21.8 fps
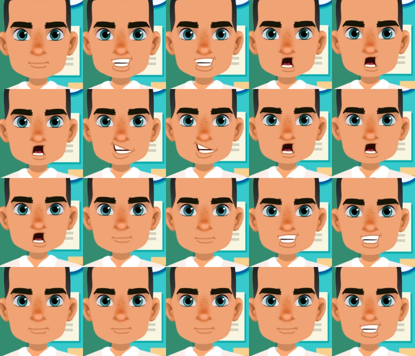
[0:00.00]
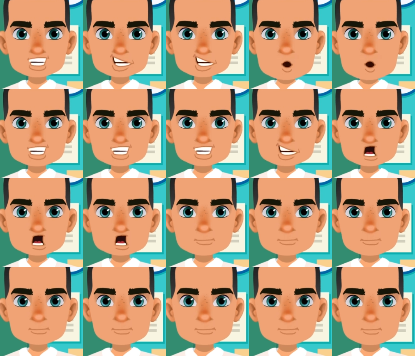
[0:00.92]
Adjective plus
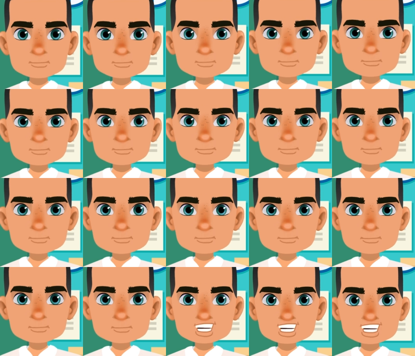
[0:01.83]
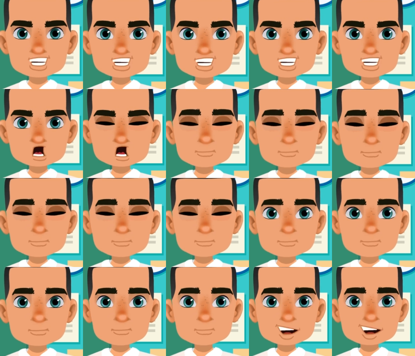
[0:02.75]
noun. Example,
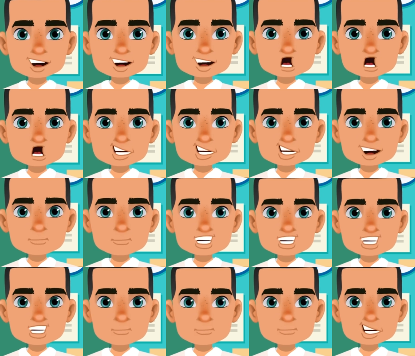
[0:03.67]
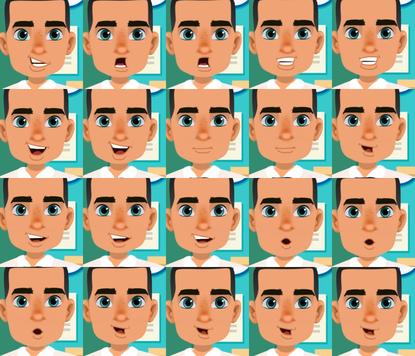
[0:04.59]
Liliana is taking some
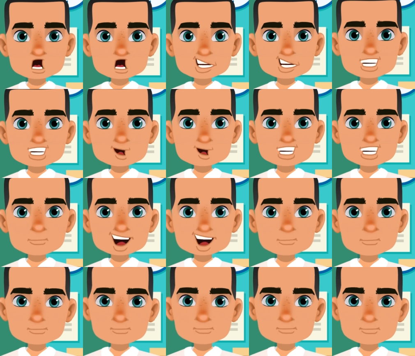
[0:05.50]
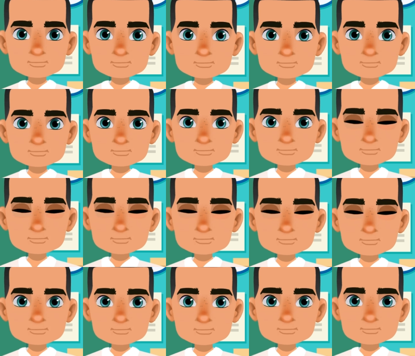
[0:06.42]
regular exercise.
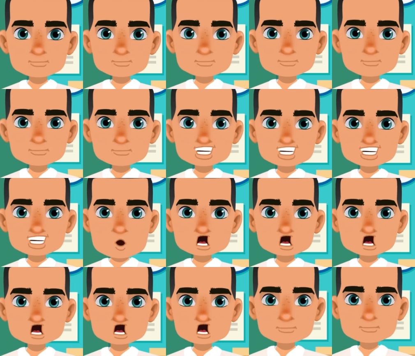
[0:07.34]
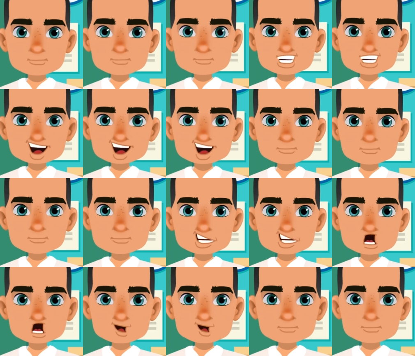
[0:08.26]
Noun plus
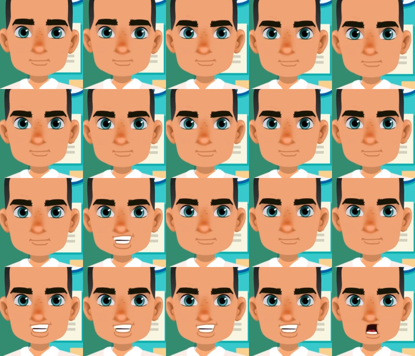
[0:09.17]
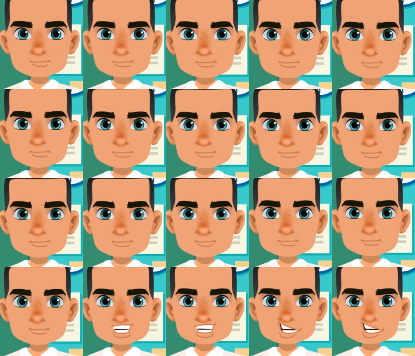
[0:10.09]
verb. Example,
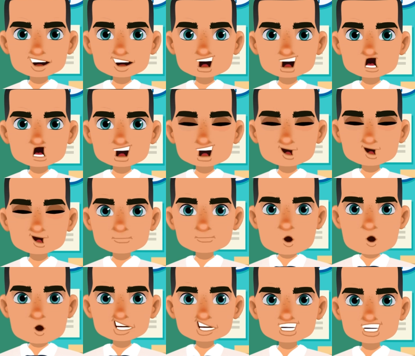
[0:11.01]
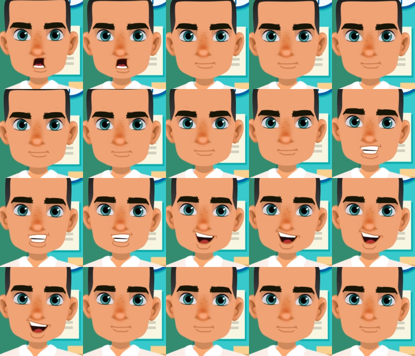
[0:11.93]
the alarm went off
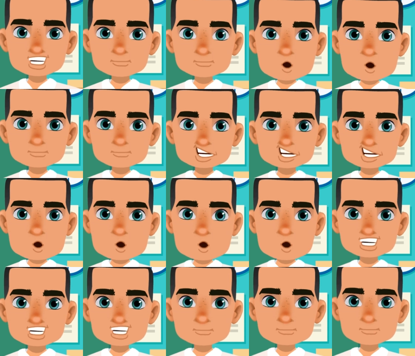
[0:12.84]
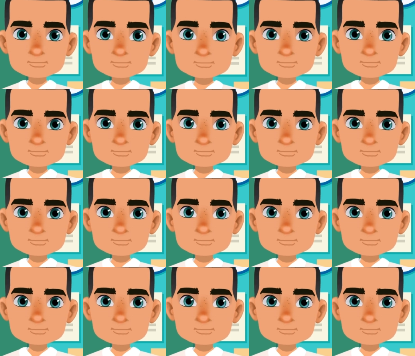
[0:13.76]
and woke us up.